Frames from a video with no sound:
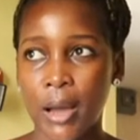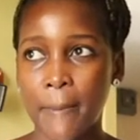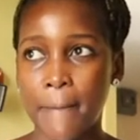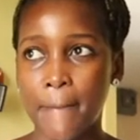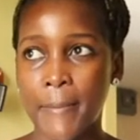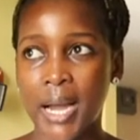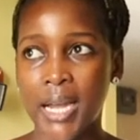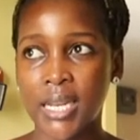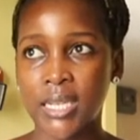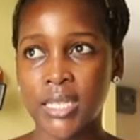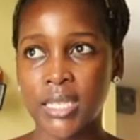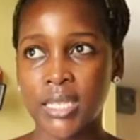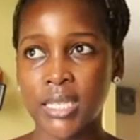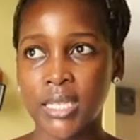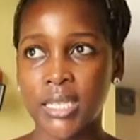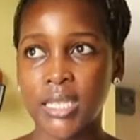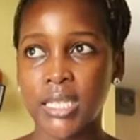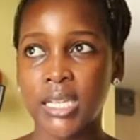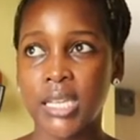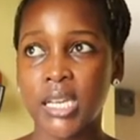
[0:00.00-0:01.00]

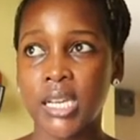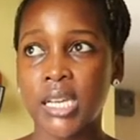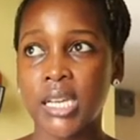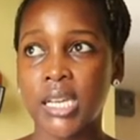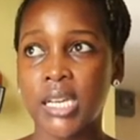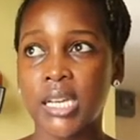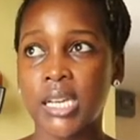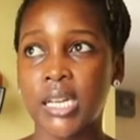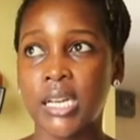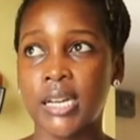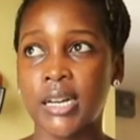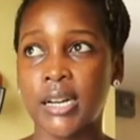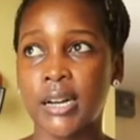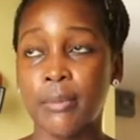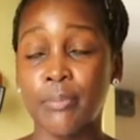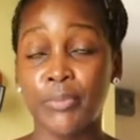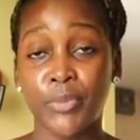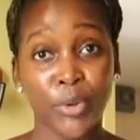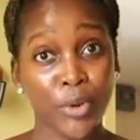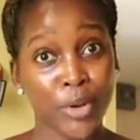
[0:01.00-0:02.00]
Mandy,
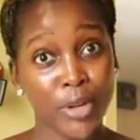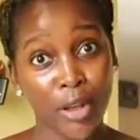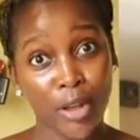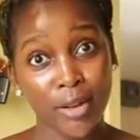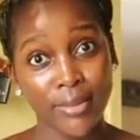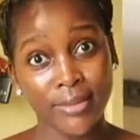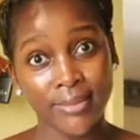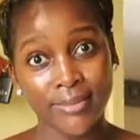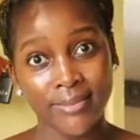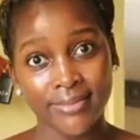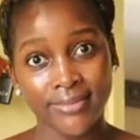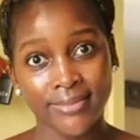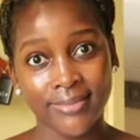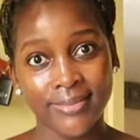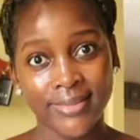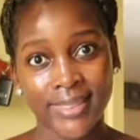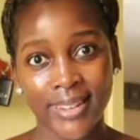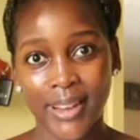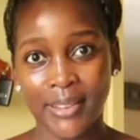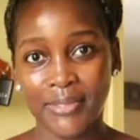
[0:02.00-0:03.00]
um, Throwdown
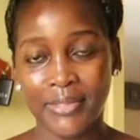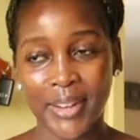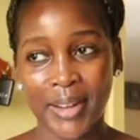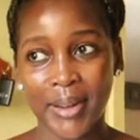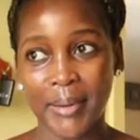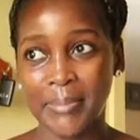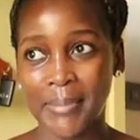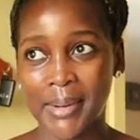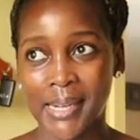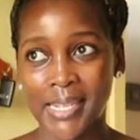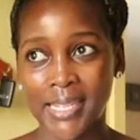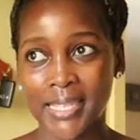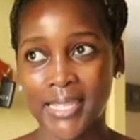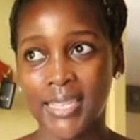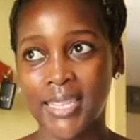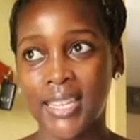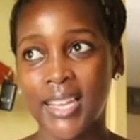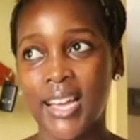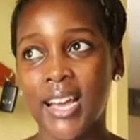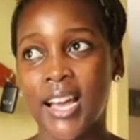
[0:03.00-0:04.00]
Lover
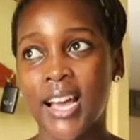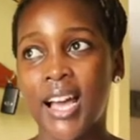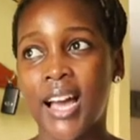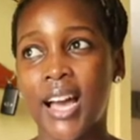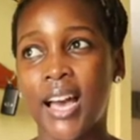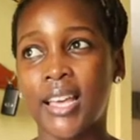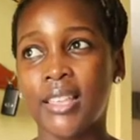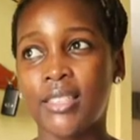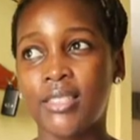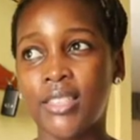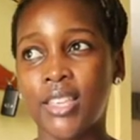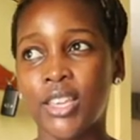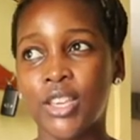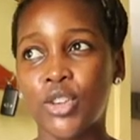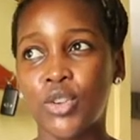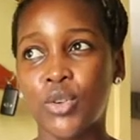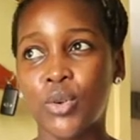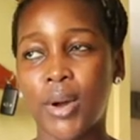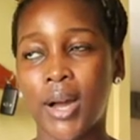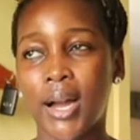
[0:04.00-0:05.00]
Mandy, I
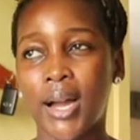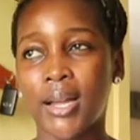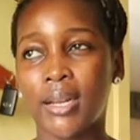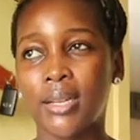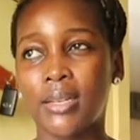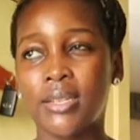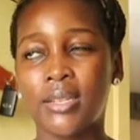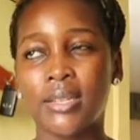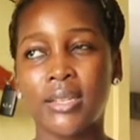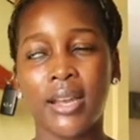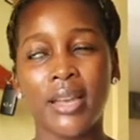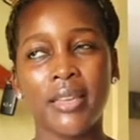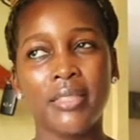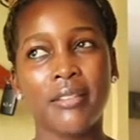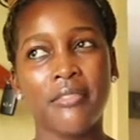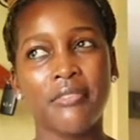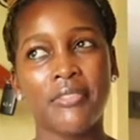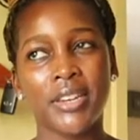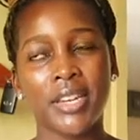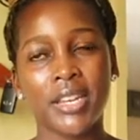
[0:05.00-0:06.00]
think you add
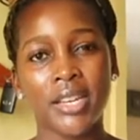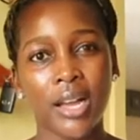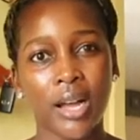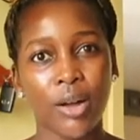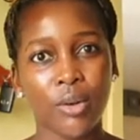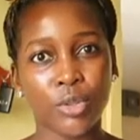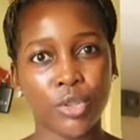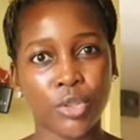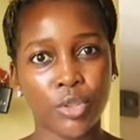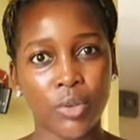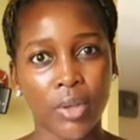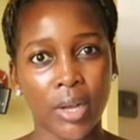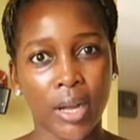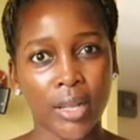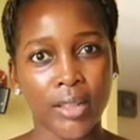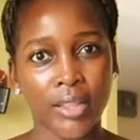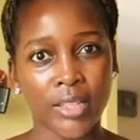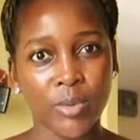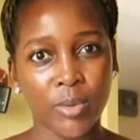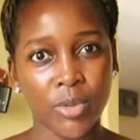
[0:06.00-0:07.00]
either vinegar or sugar.
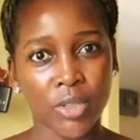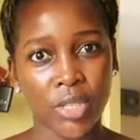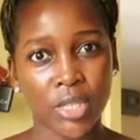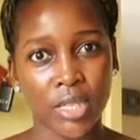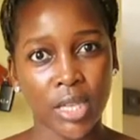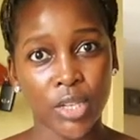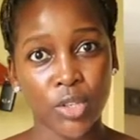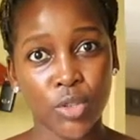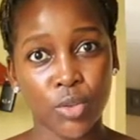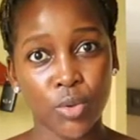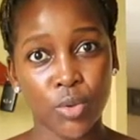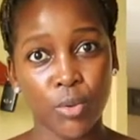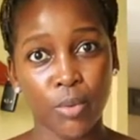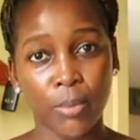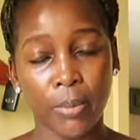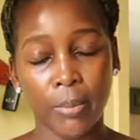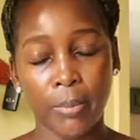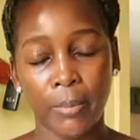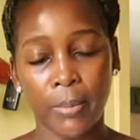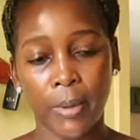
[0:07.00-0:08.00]
That's what she said too.
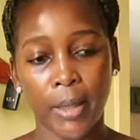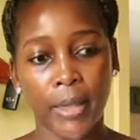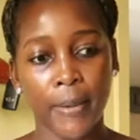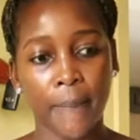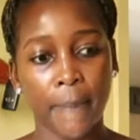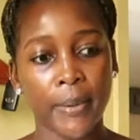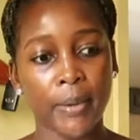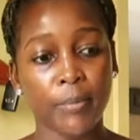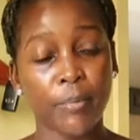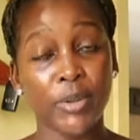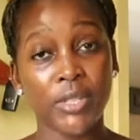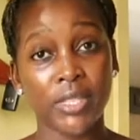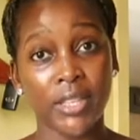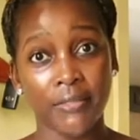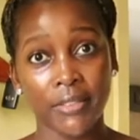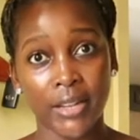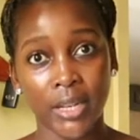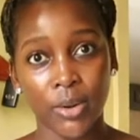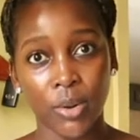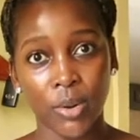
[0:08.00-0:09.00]
Keep it,
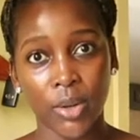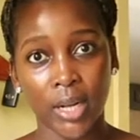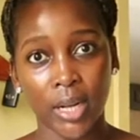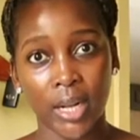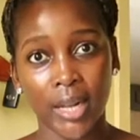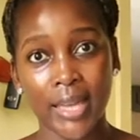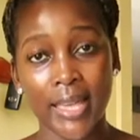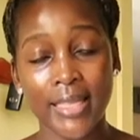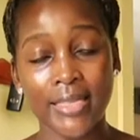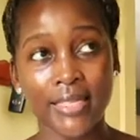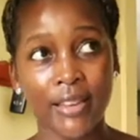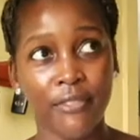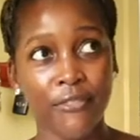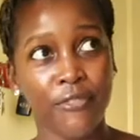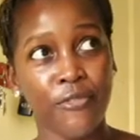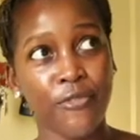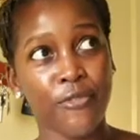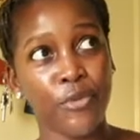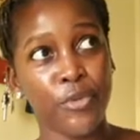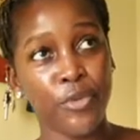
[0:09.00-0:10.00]
preserve it longer in the
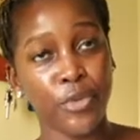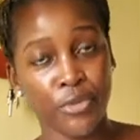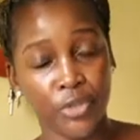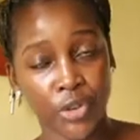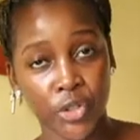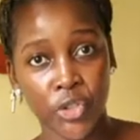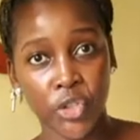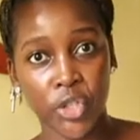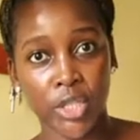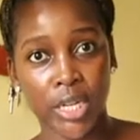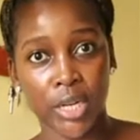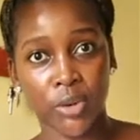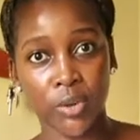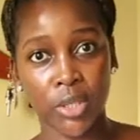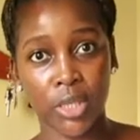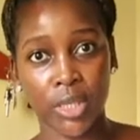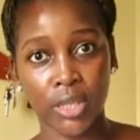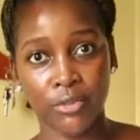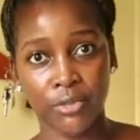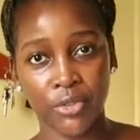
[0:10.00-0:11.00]
refrigerator,
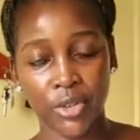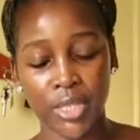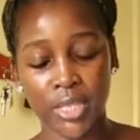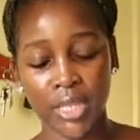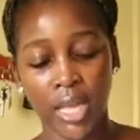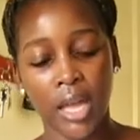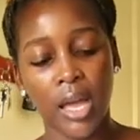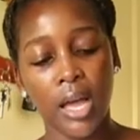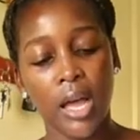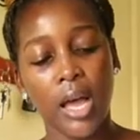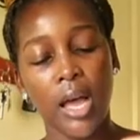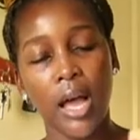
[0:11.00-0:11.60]
not in the freezer.